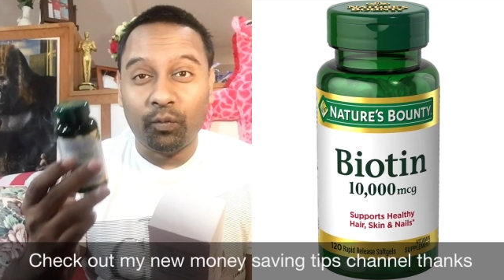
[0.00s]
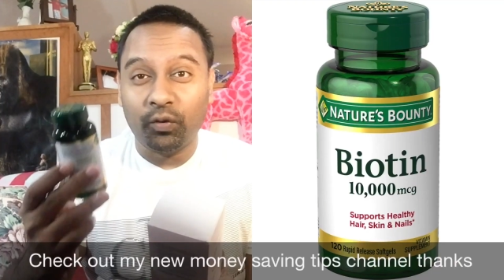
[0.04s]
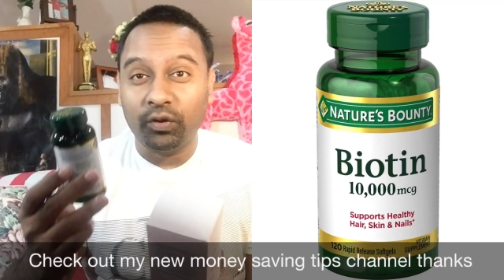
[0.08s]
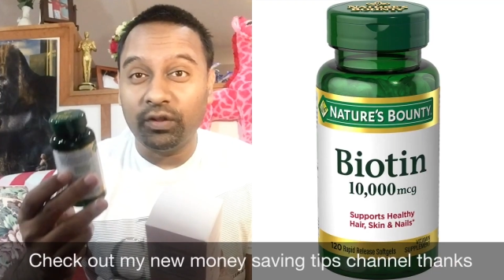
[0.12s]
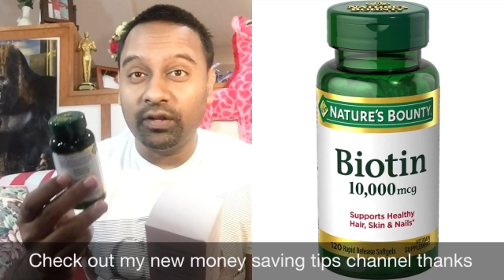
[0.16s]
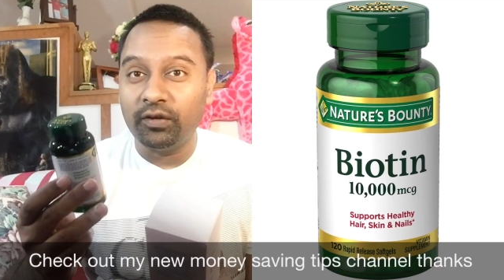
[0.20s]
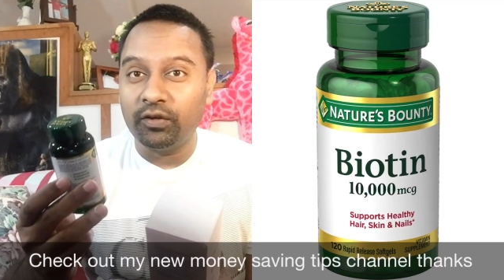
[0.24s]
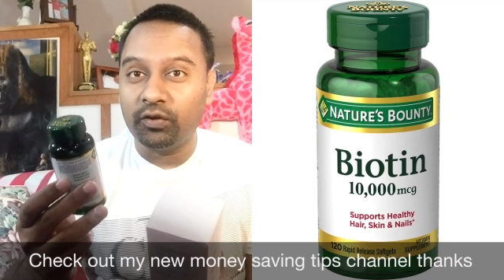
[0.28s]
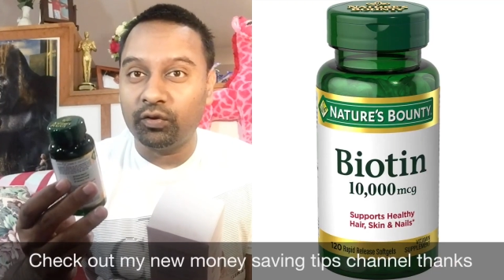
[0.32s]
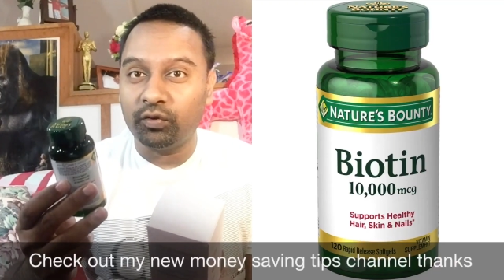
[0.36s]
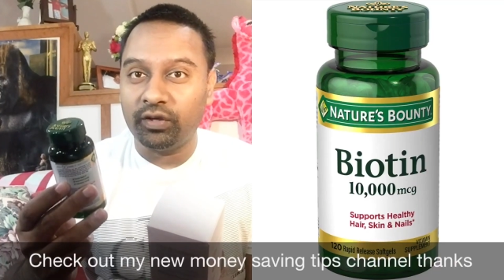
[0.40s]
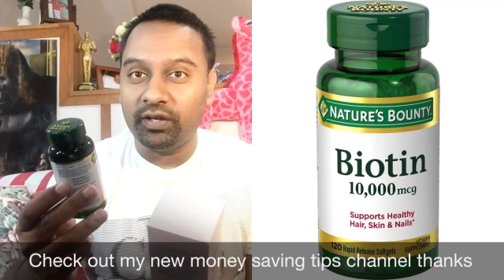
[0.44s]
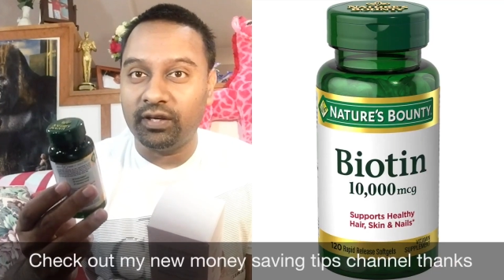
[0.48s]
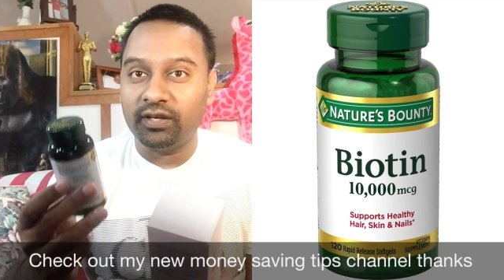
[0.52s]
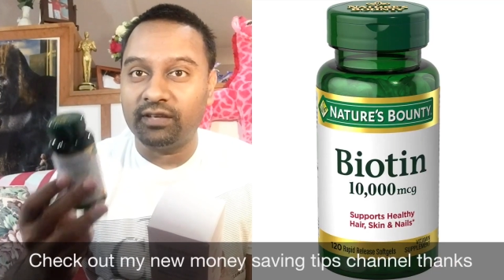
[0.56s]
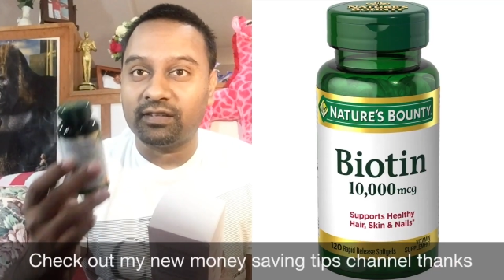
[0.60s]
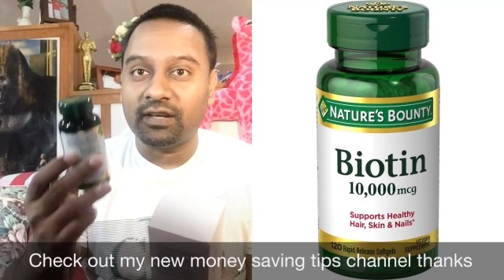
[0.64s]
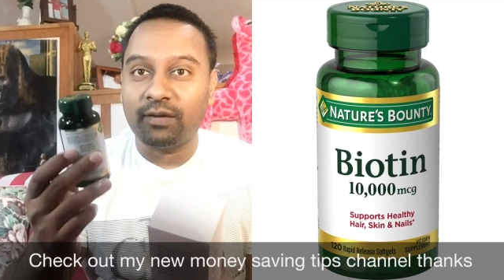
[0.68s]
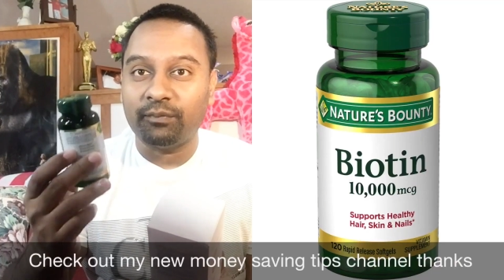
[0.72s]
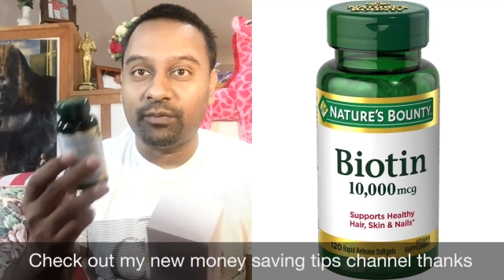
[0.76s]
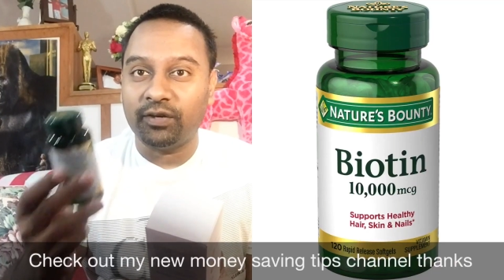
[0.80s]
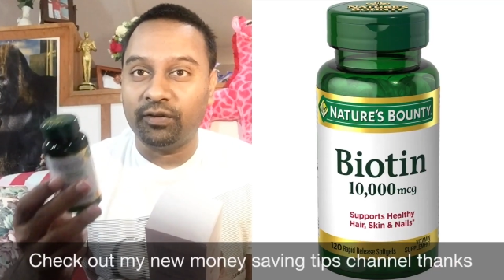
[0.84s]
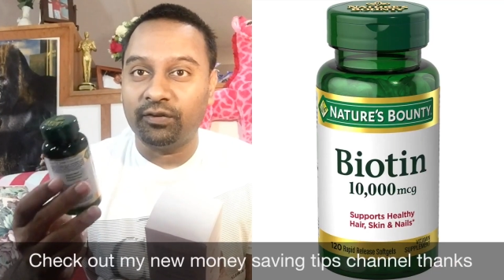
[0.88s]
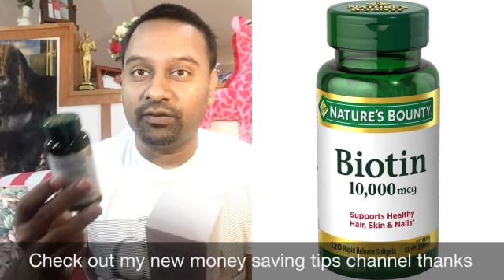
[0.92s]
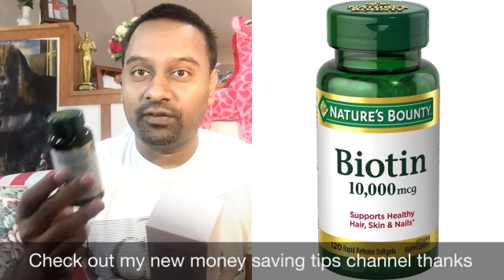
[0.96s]
than 2 years
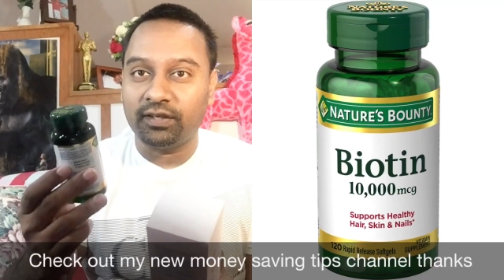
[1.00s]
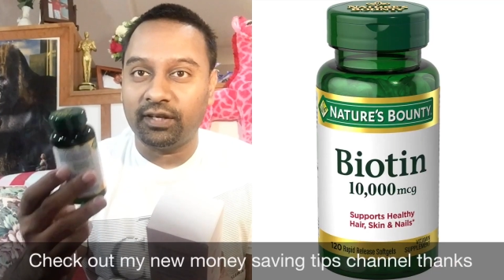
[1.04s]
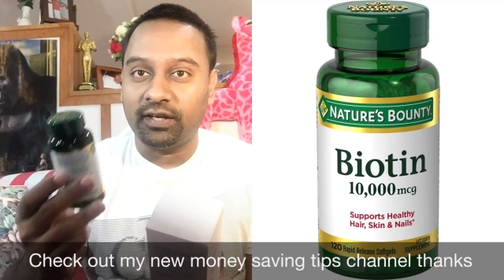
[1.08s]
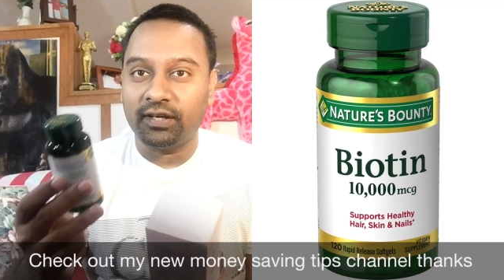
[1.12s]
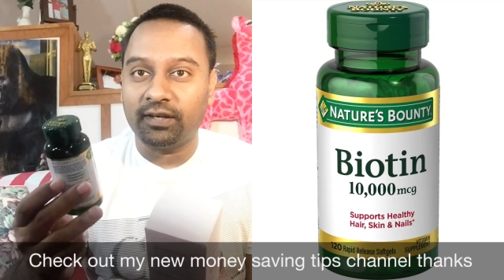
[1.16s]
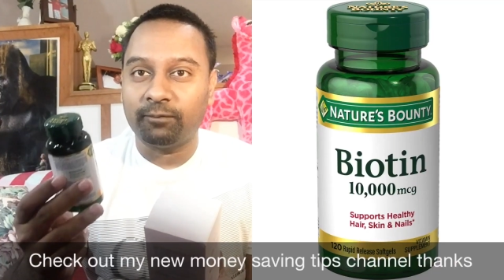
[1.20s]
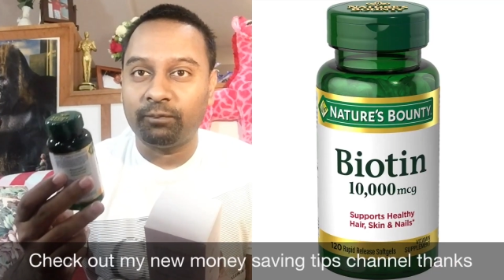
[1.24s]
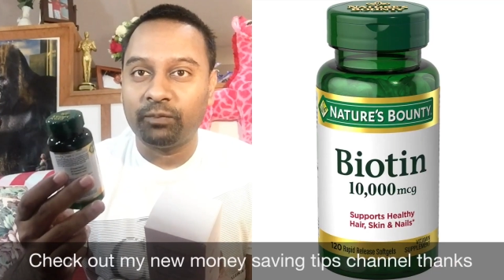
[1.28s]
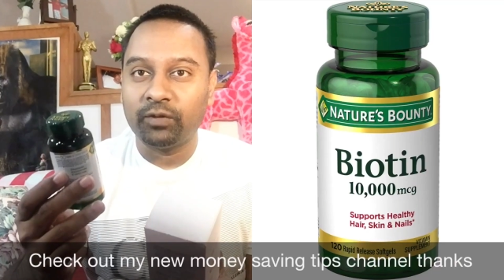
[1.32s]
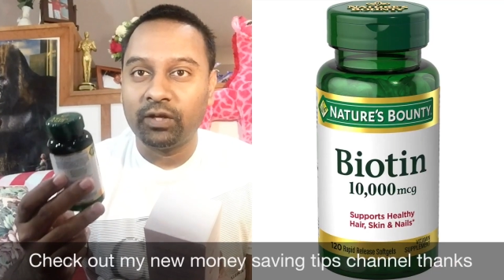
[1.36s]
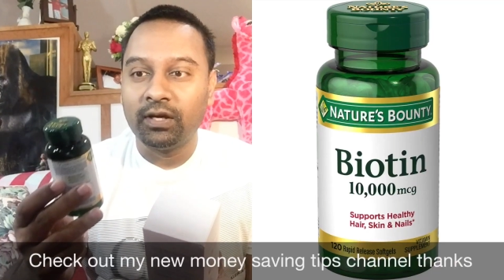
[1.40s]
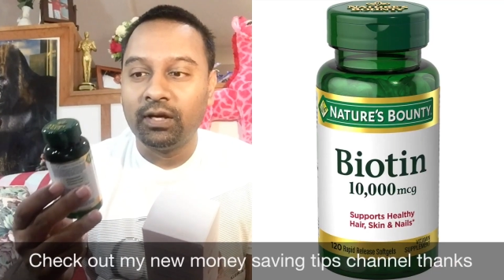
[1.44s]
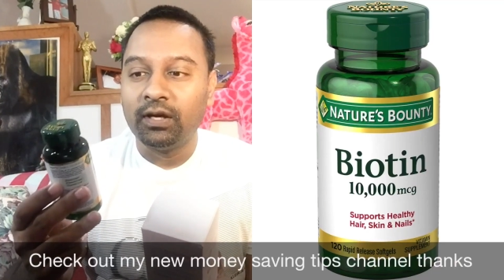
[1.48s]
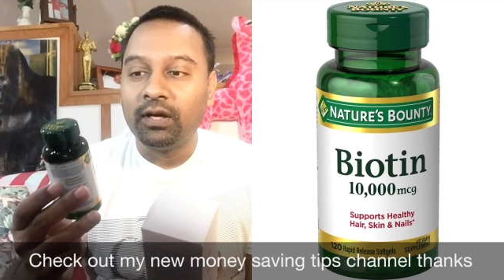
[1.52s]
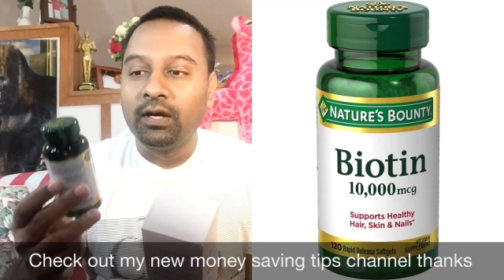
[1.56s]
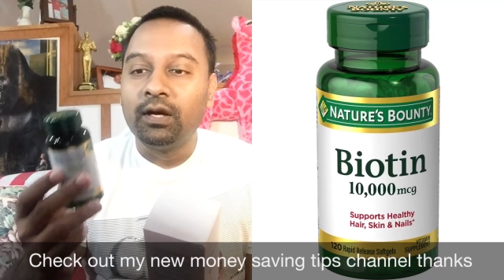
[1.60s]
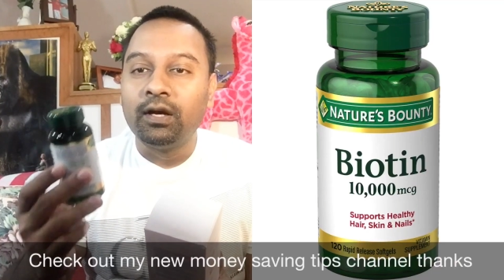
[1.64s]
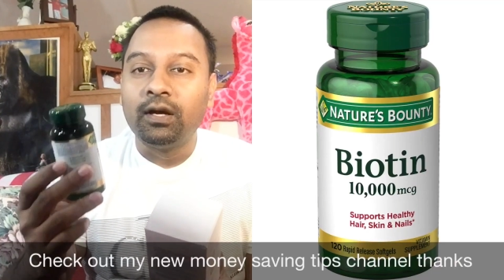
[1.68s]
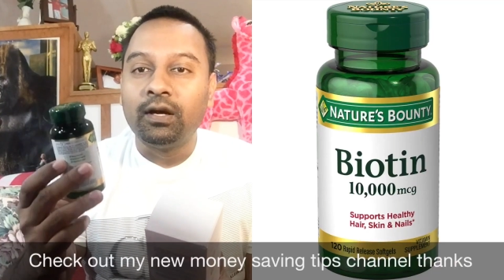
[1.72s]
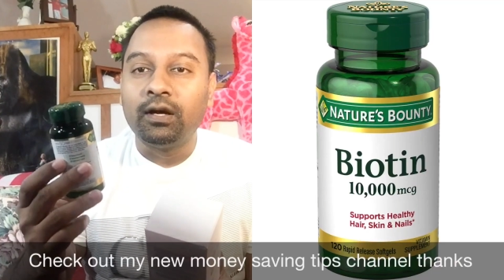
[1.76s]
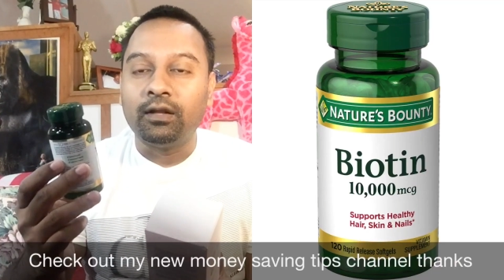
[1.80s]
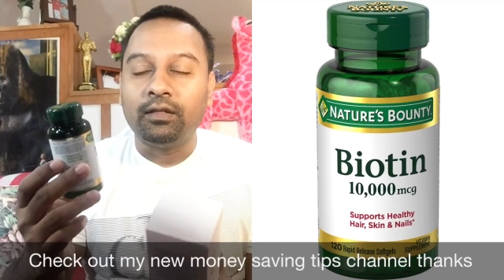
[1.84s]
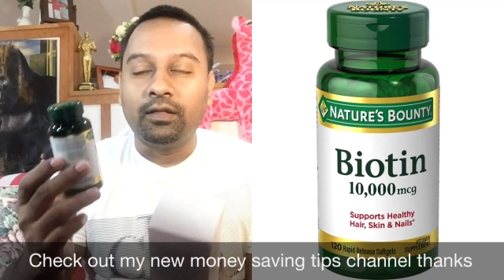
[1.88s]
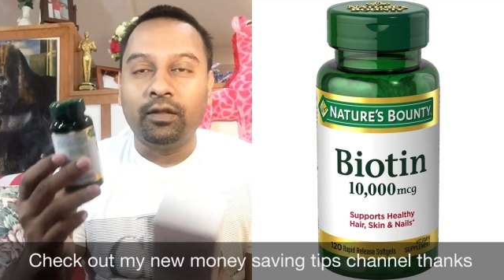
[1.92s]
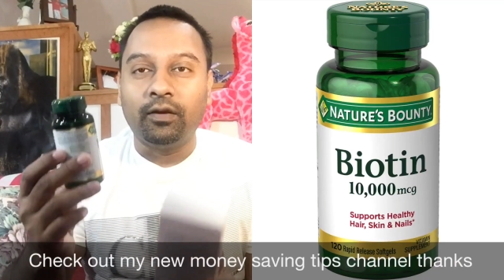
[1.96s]
I'm using it.
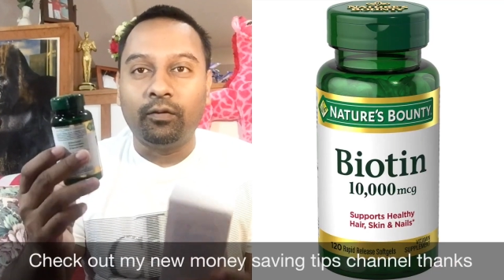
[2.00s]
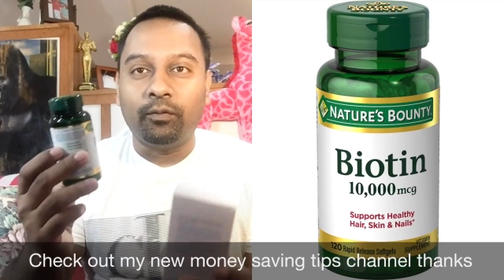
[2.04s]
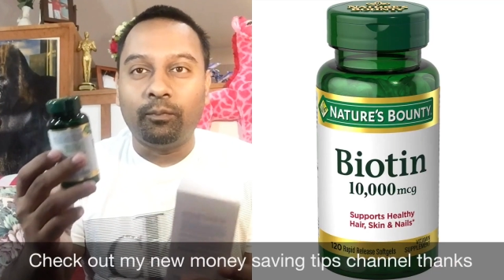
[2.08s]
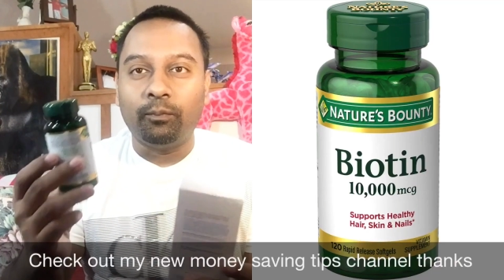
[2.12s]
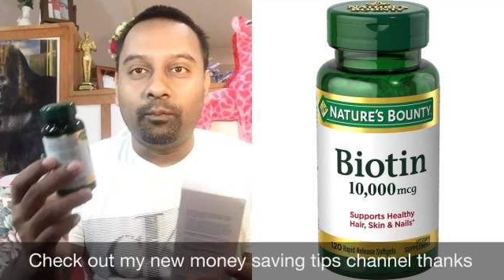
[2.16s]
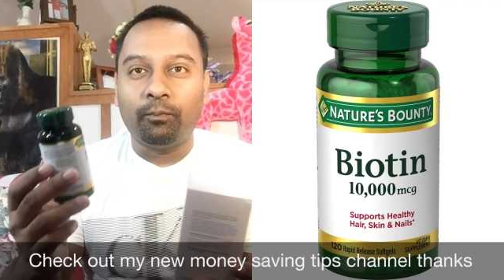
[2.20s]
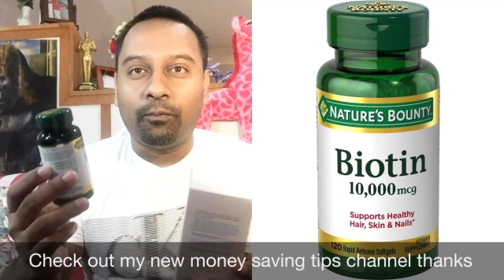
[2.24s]
The